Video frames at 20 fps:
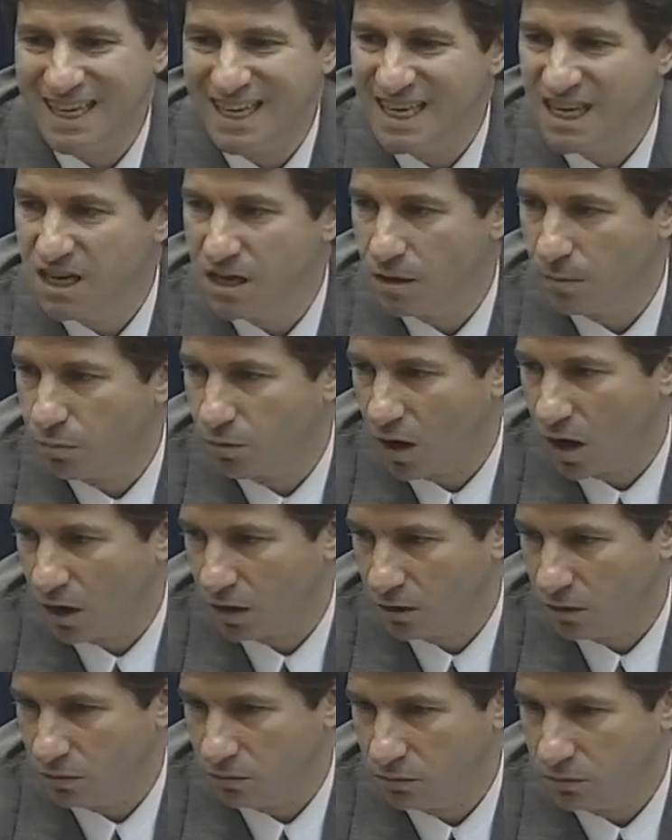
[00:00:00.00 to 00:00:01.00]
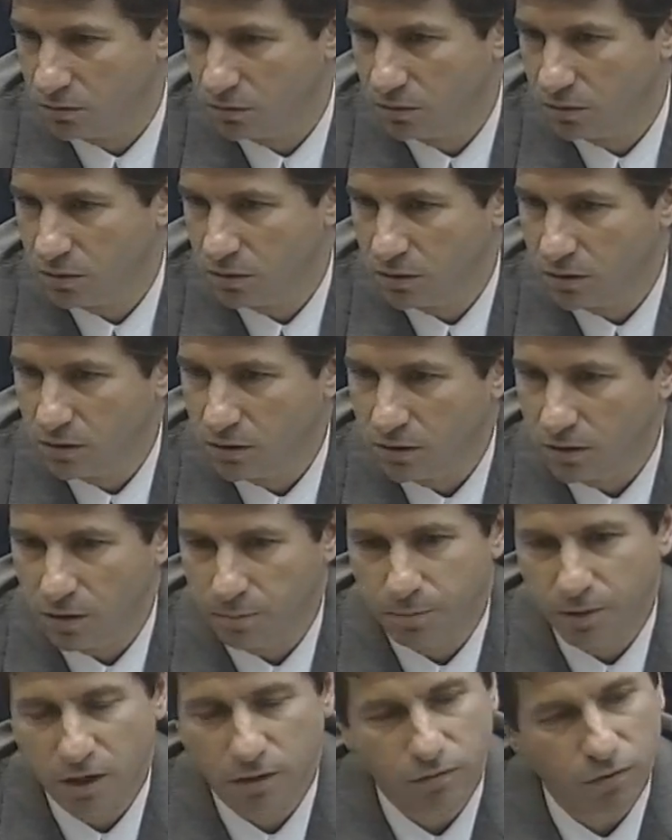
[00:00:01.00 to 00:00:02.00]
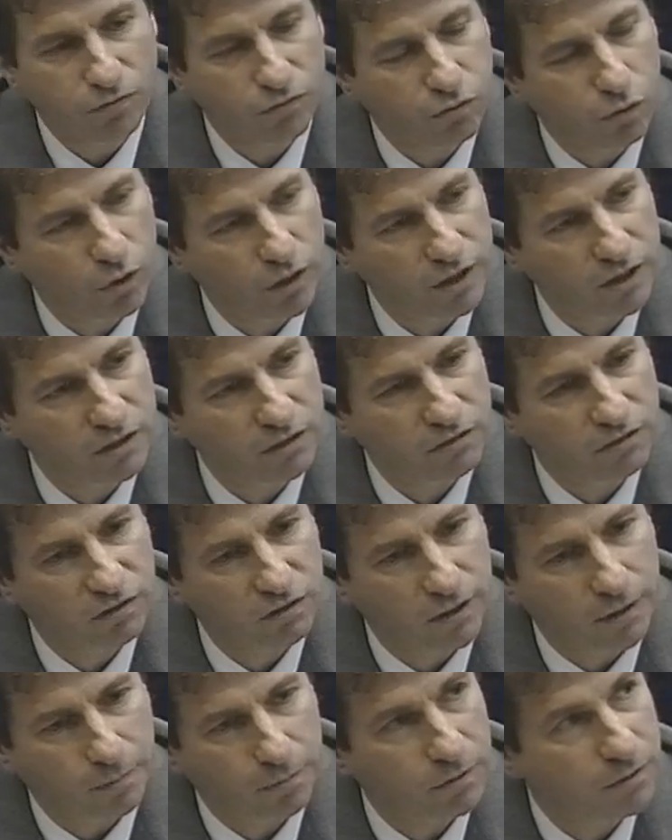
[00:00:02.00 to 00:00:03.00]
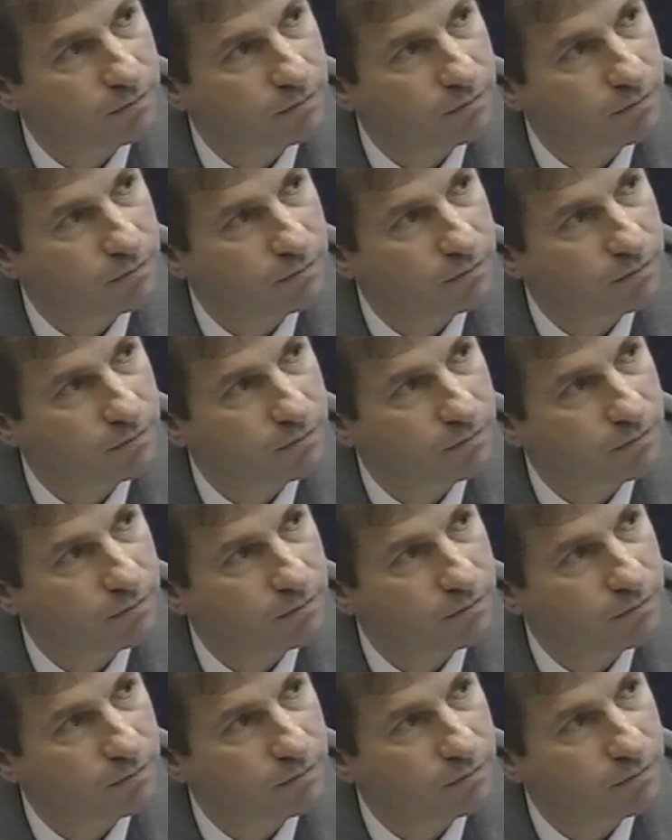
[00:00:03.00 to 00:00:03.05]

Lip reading: in the Bronco, a bit of a Freudian slip.